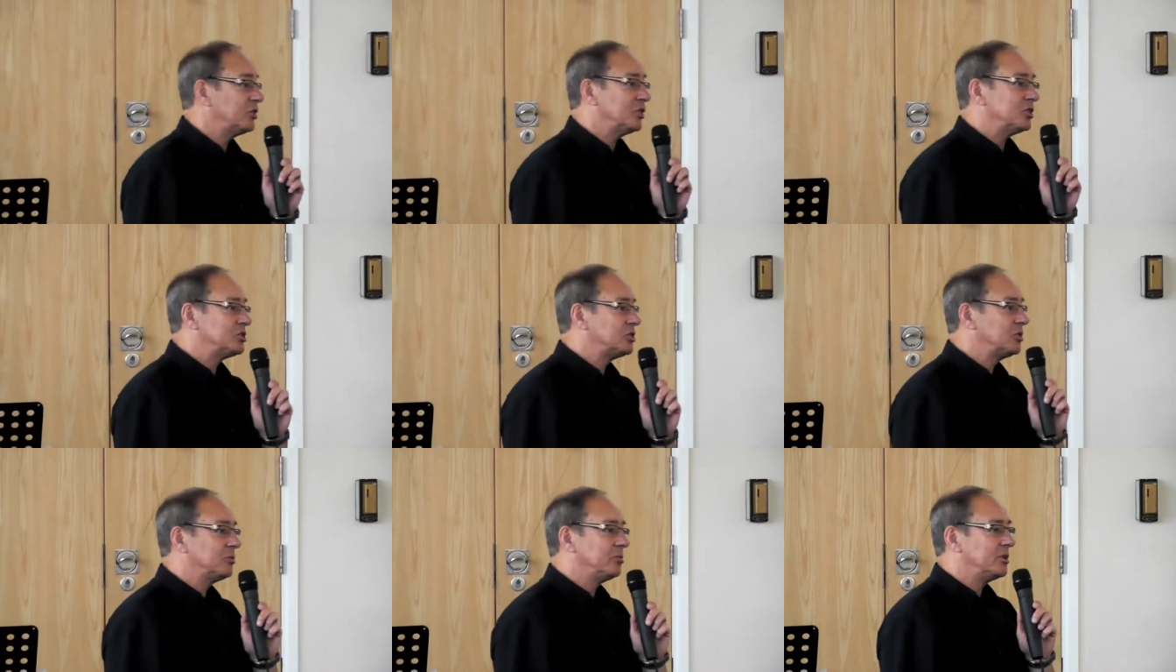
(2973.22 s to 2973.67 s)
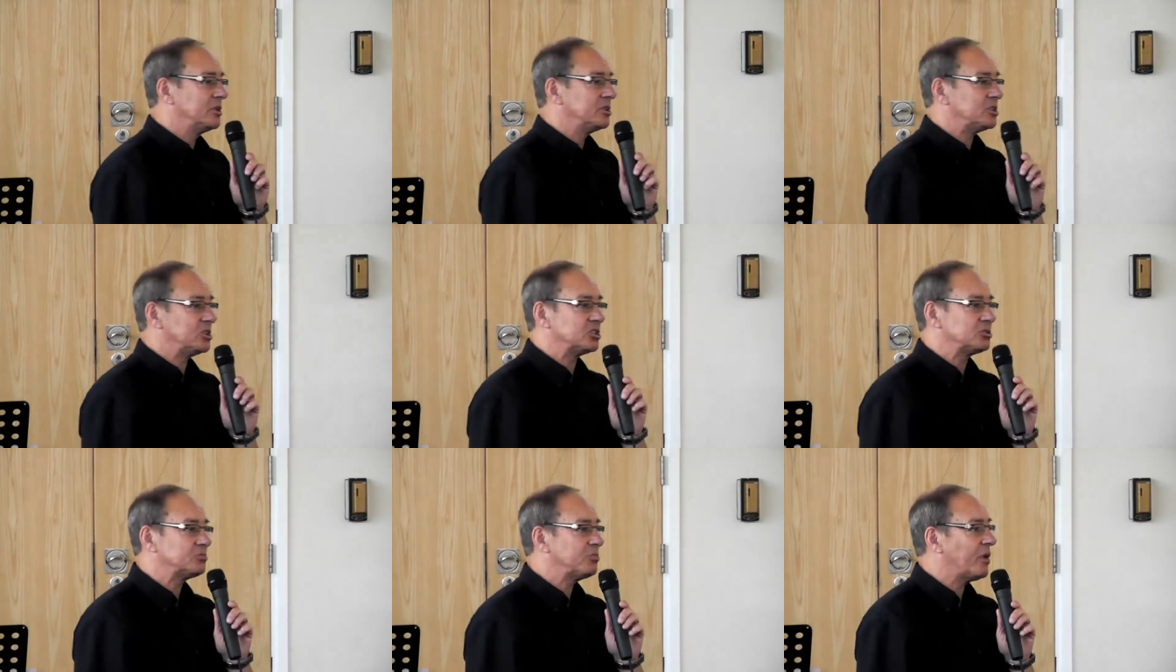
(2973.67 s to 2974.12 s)
into trouble
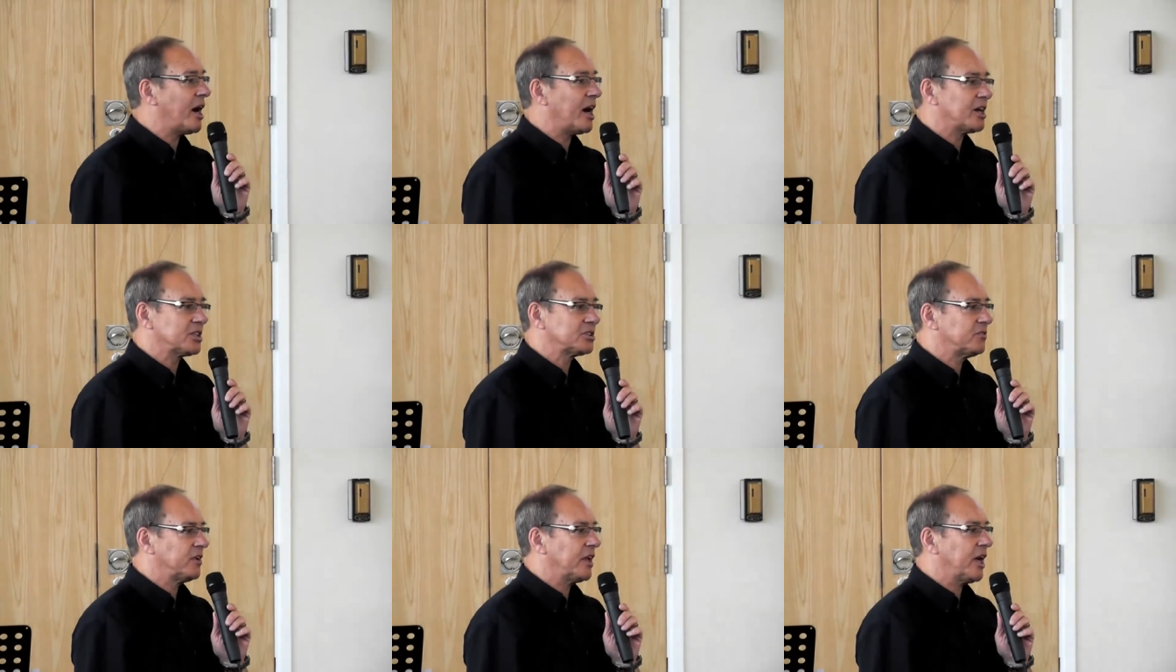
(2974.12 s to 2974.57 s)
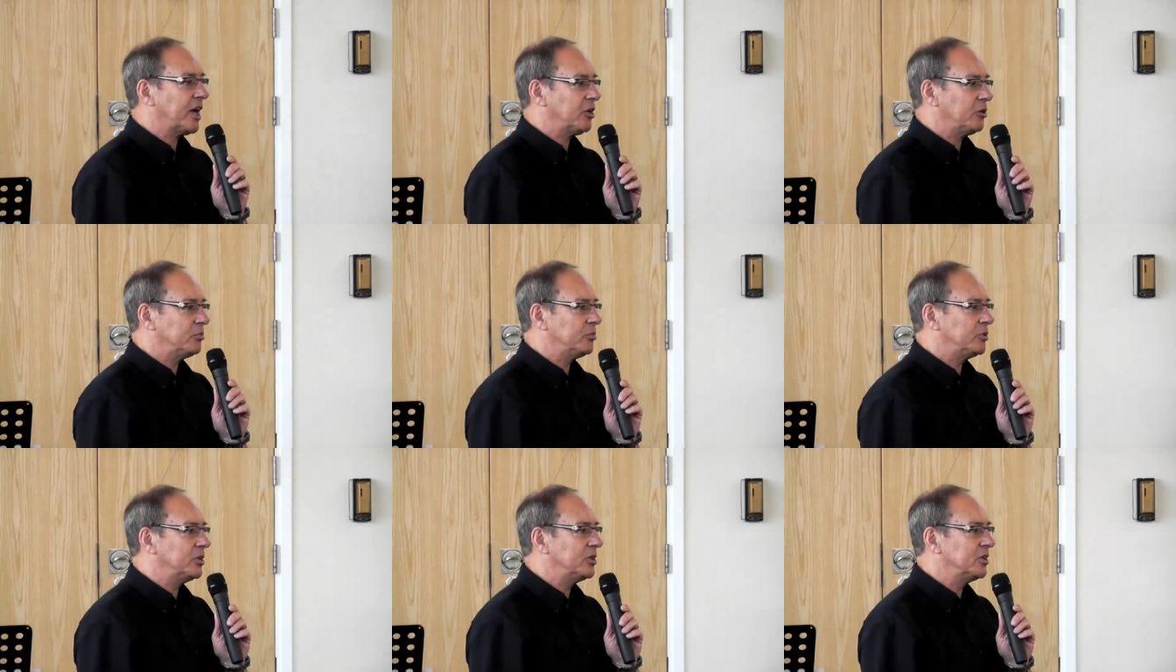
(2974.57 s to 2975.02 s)
as the sparks
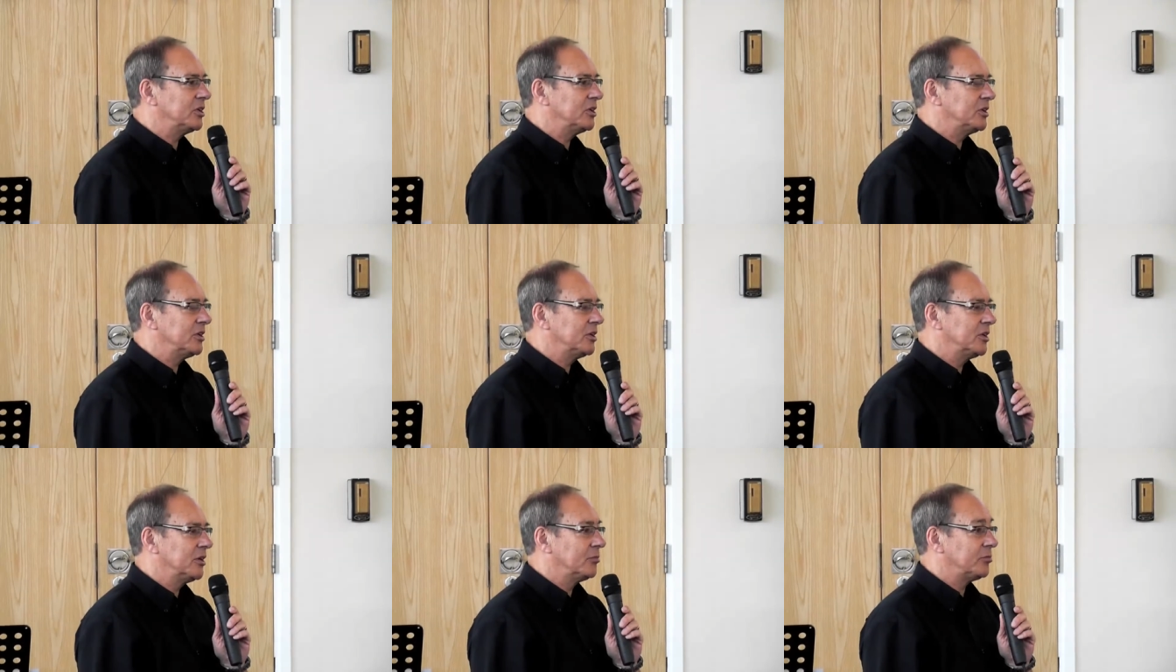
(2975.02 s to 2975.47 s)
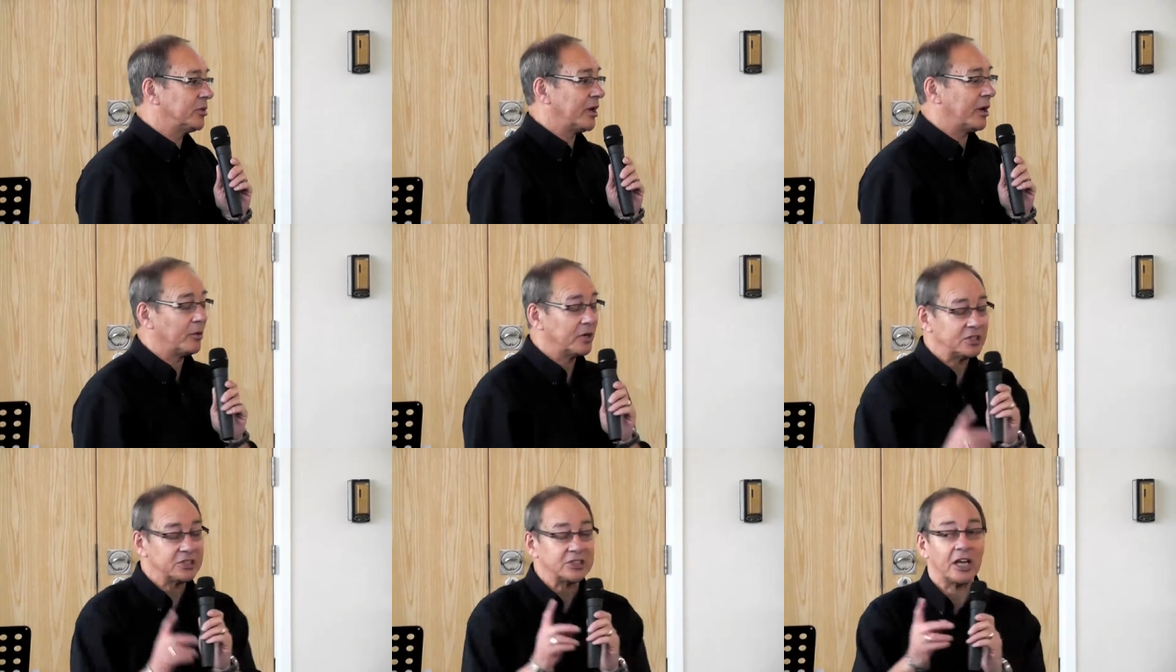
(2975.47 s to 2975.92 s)
fly upward. But
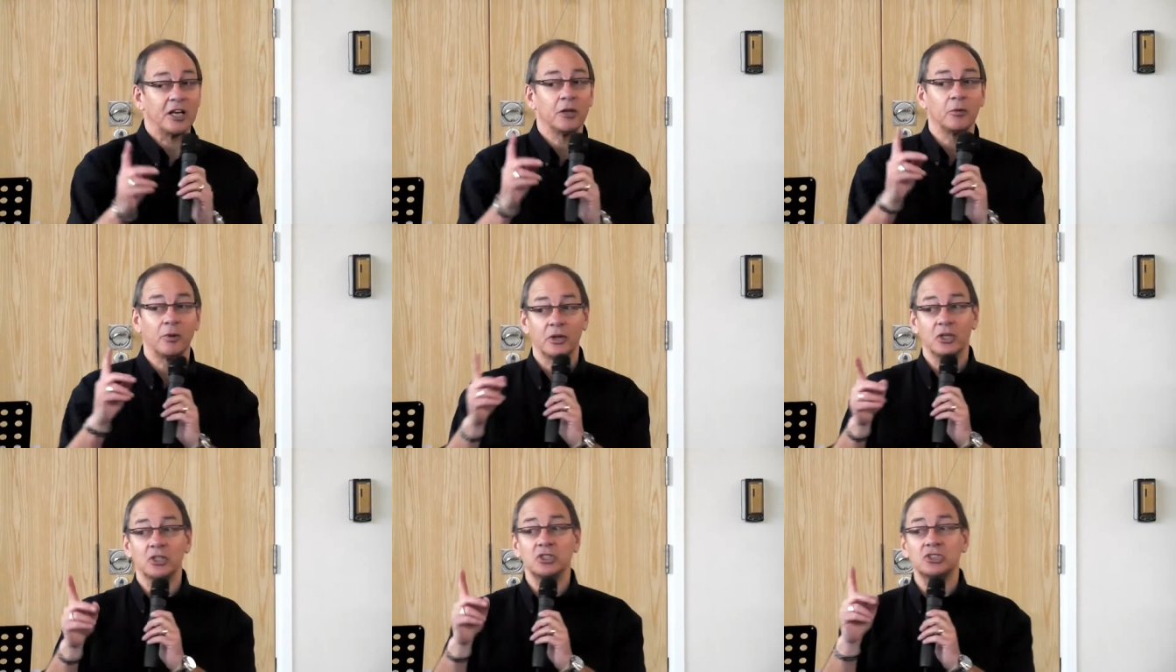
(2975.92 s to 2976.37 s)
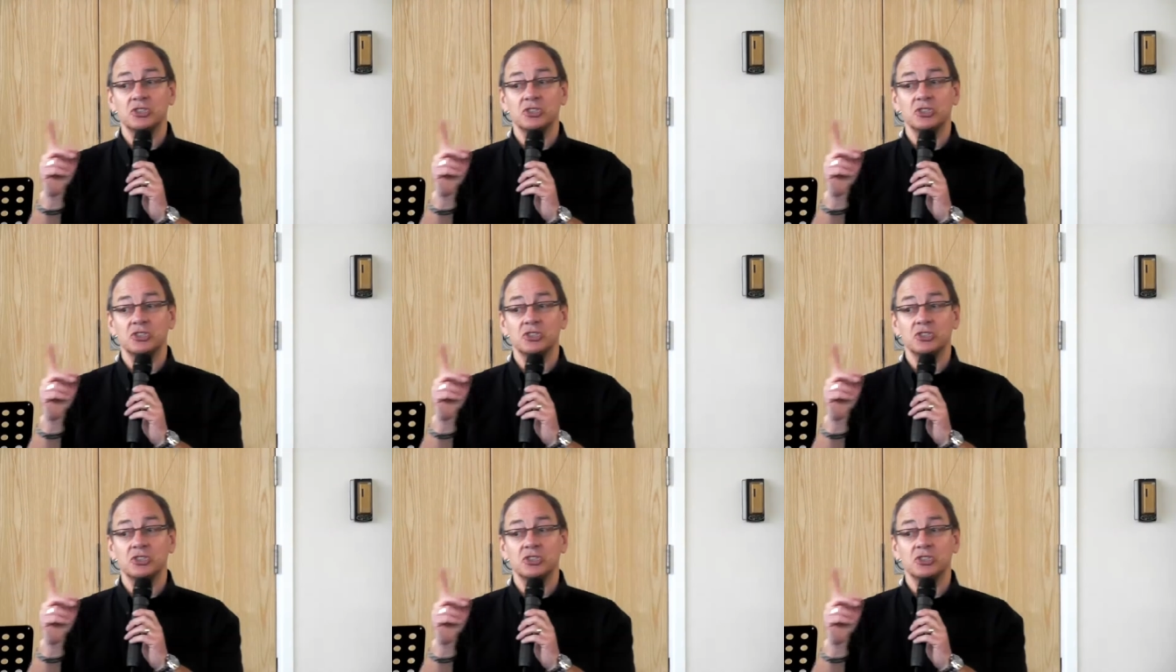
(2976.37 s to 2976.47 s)
I want to tell you when the